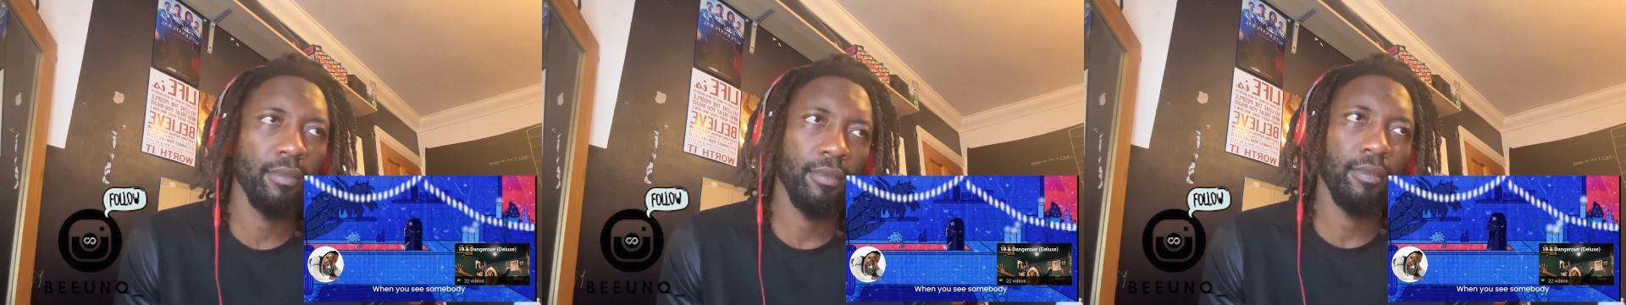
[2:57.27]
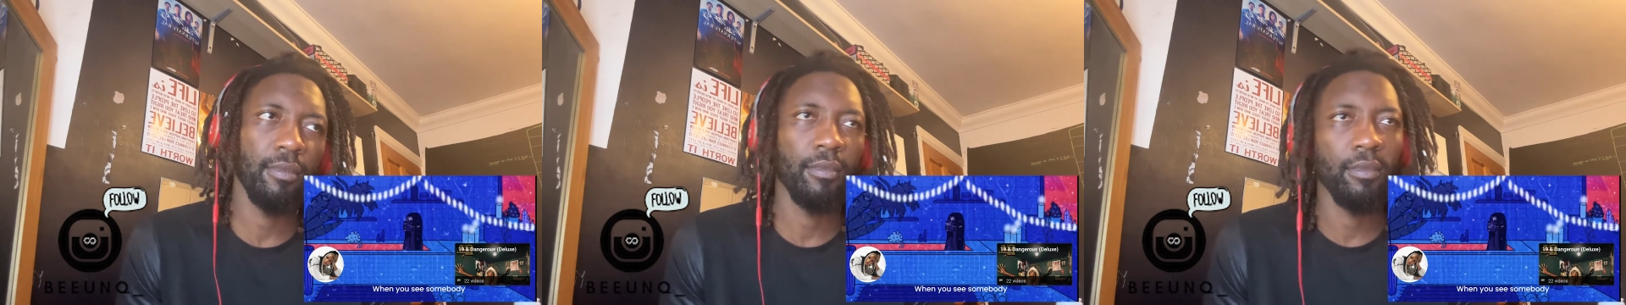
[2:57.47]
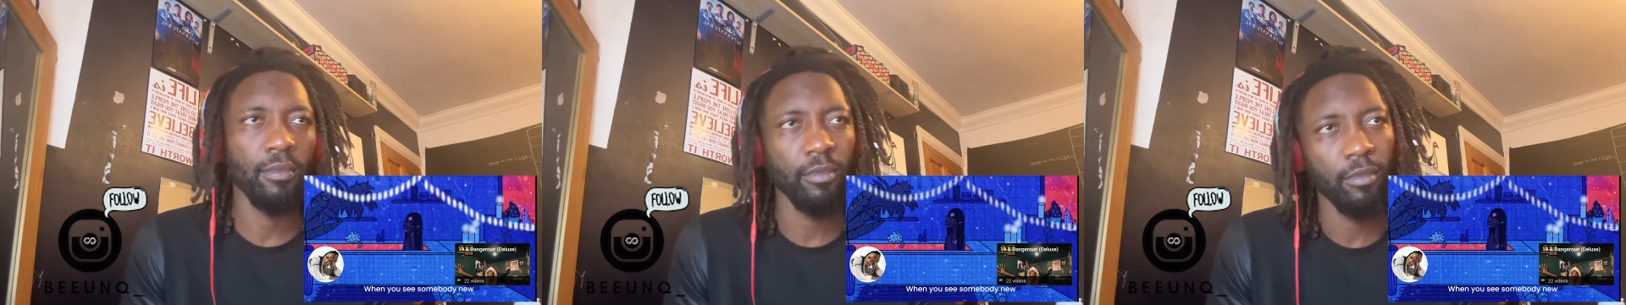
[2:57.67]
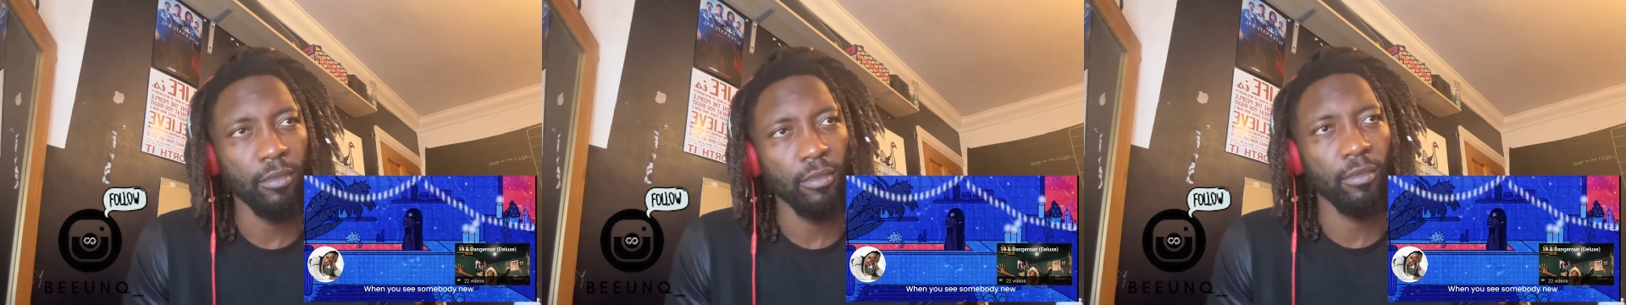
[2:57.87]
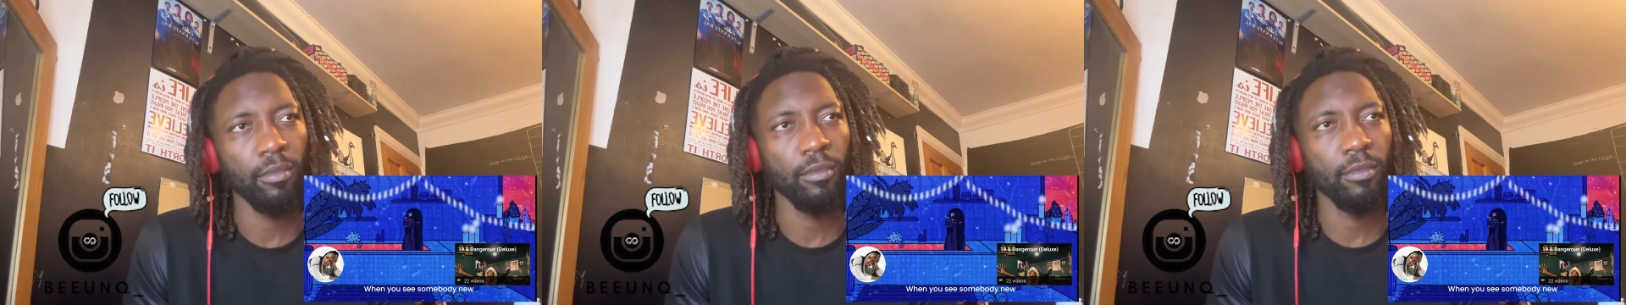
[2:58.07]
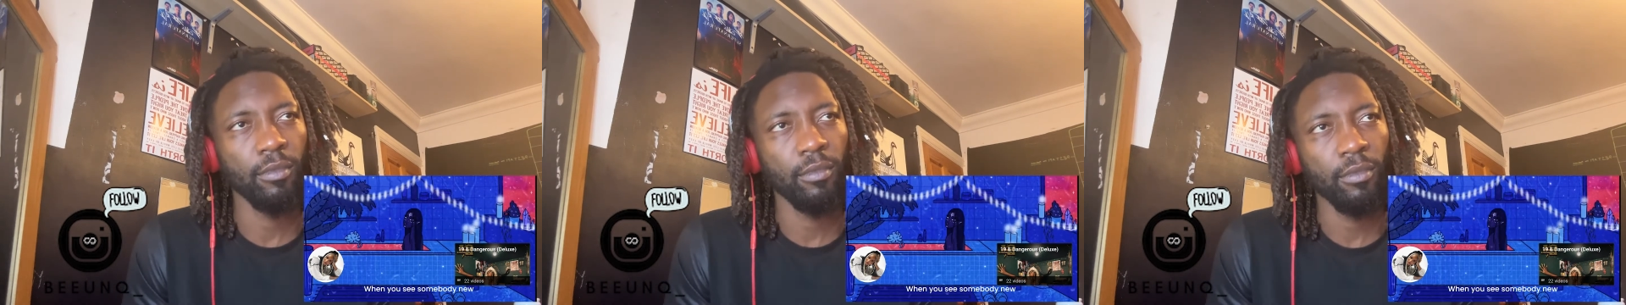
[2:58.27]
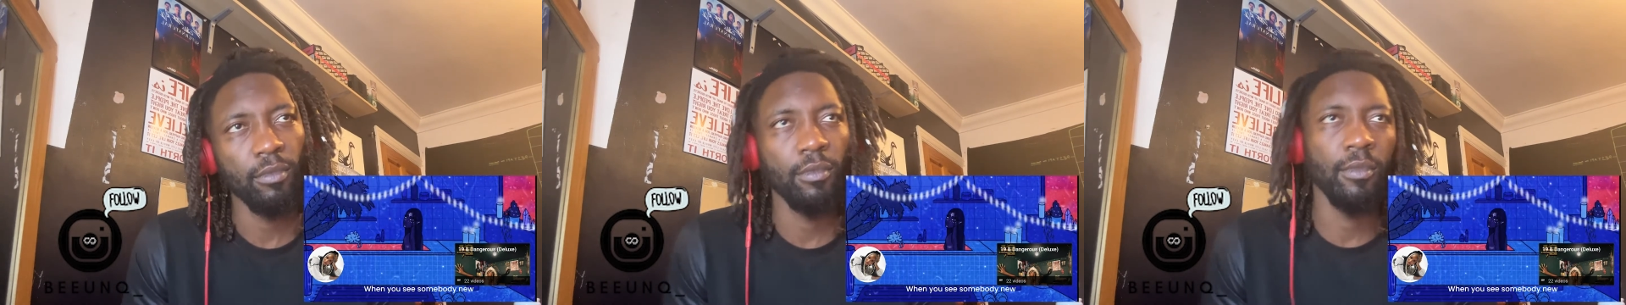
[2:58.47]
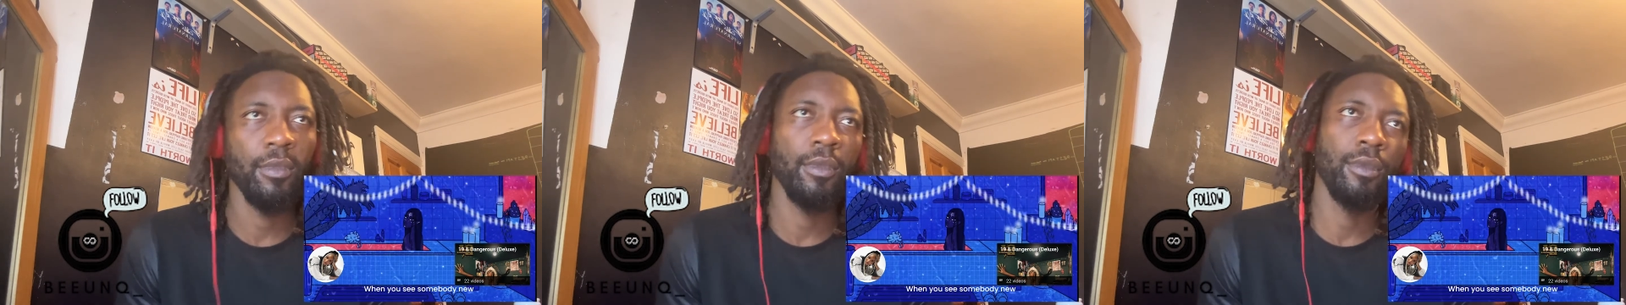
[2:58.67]
when you see
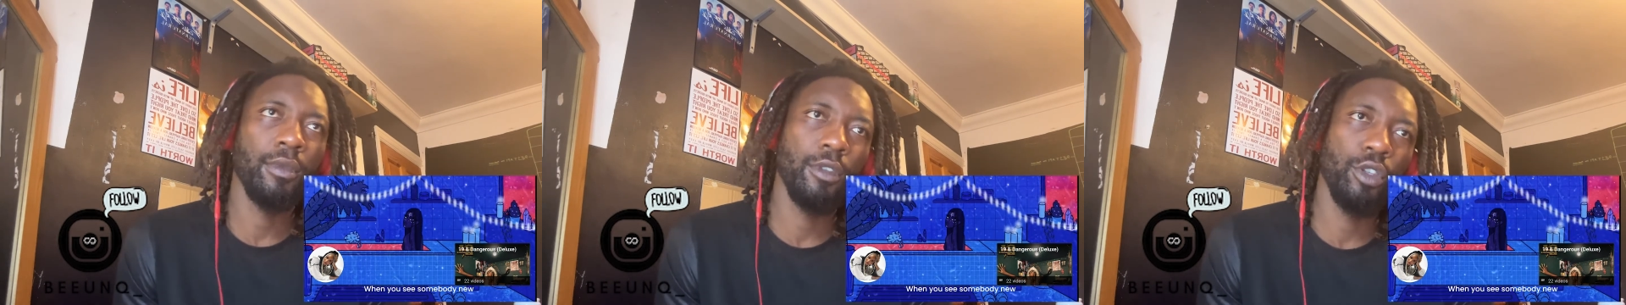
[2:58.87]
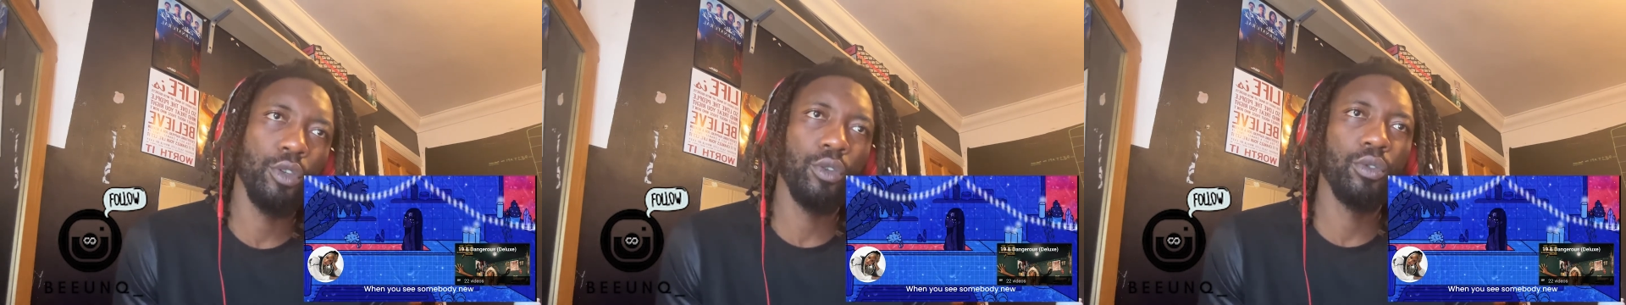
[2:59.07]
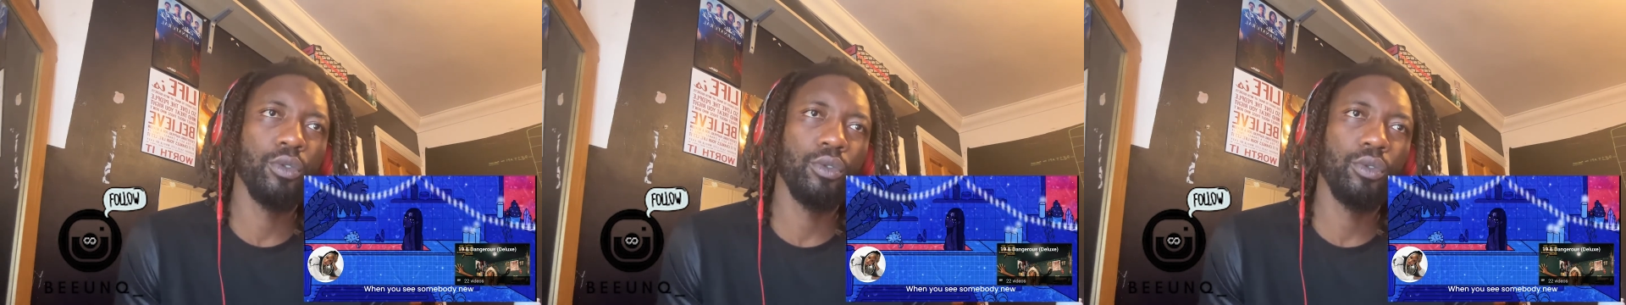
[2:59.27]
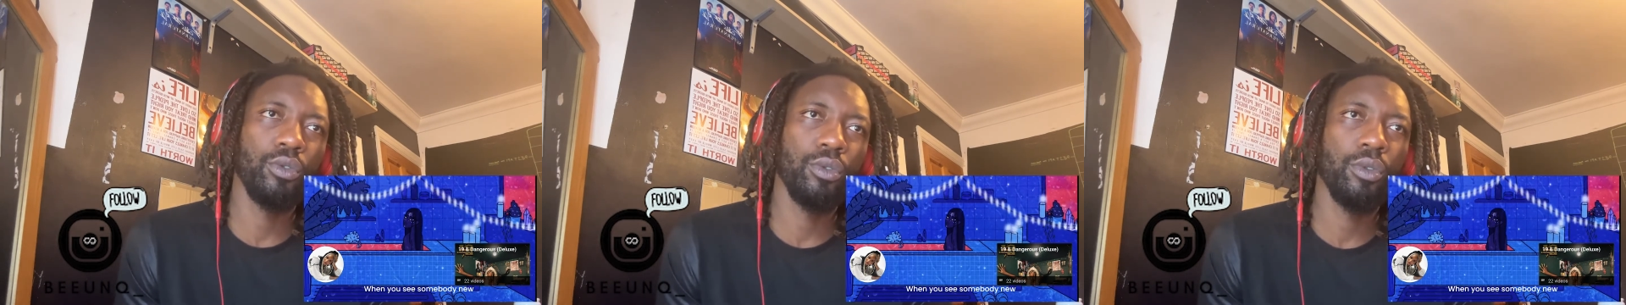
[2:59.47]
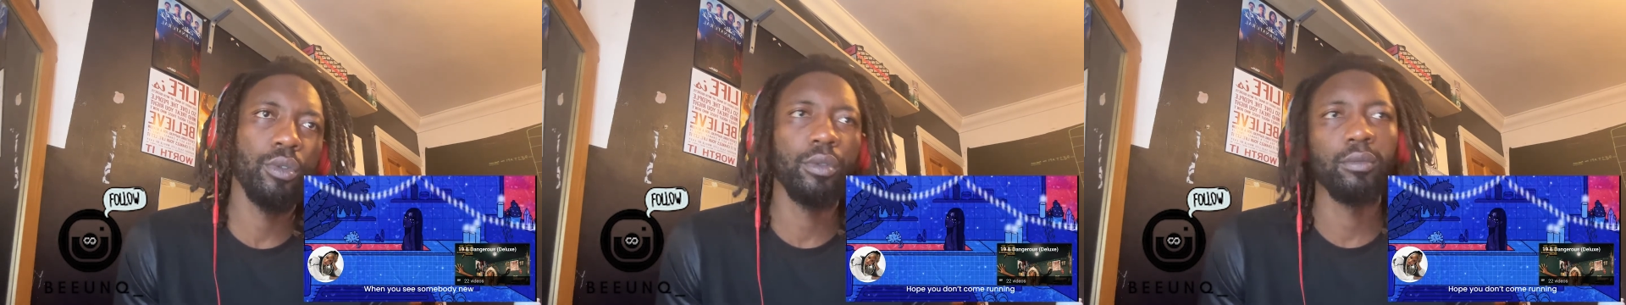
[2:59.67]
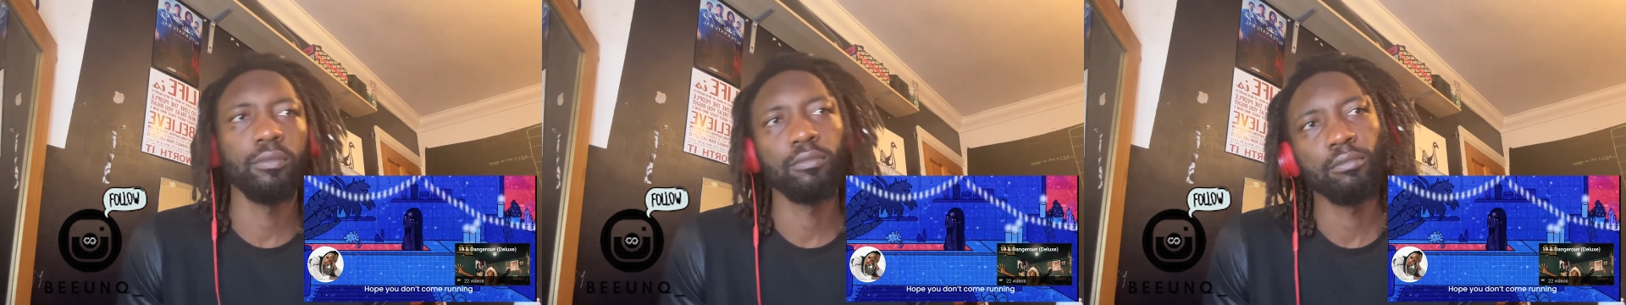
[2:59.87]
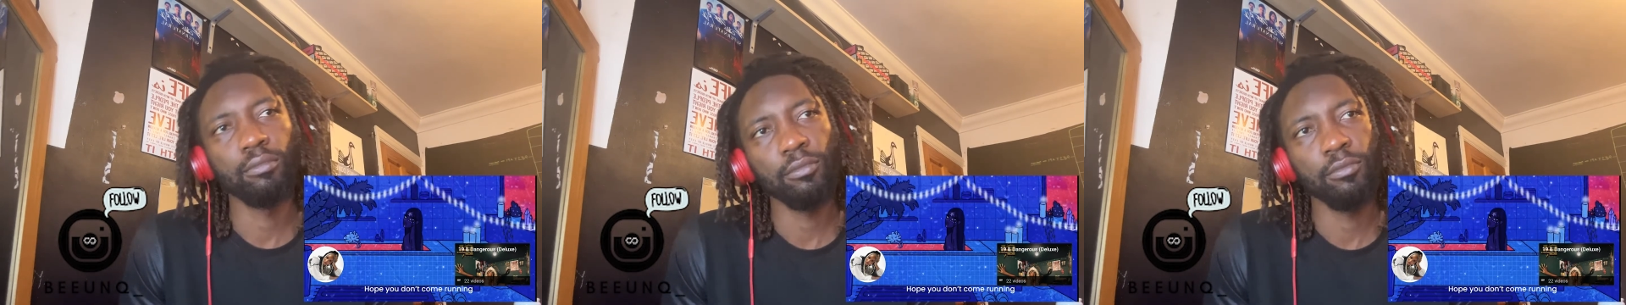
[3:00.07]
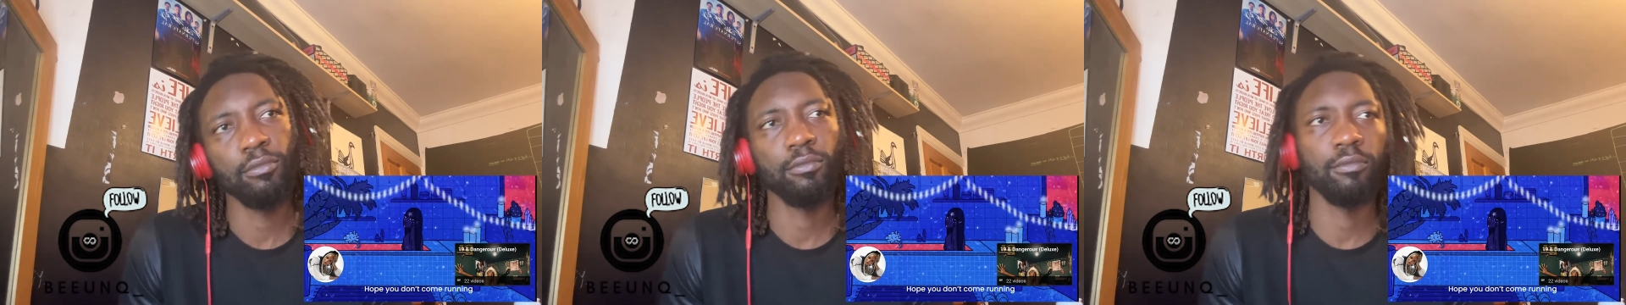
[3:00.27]
somebody new, I hope you
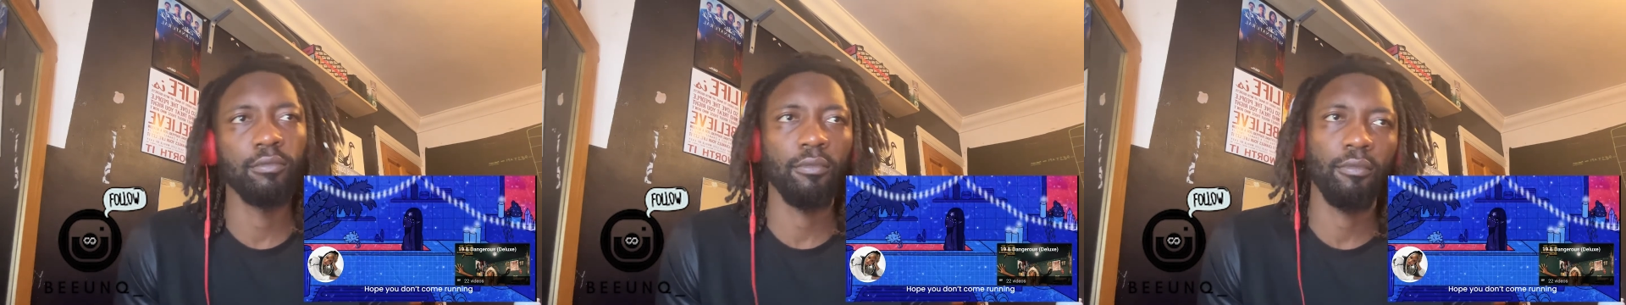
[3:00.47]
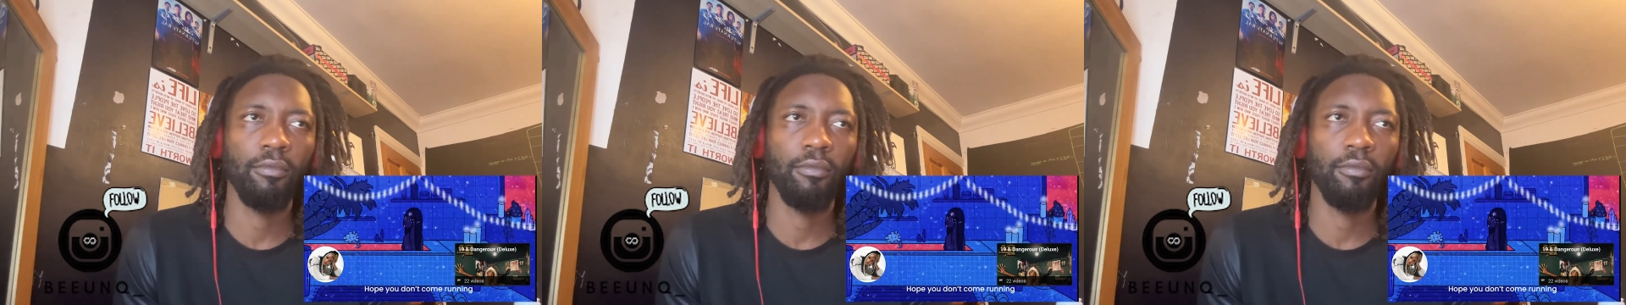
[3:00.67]
don't come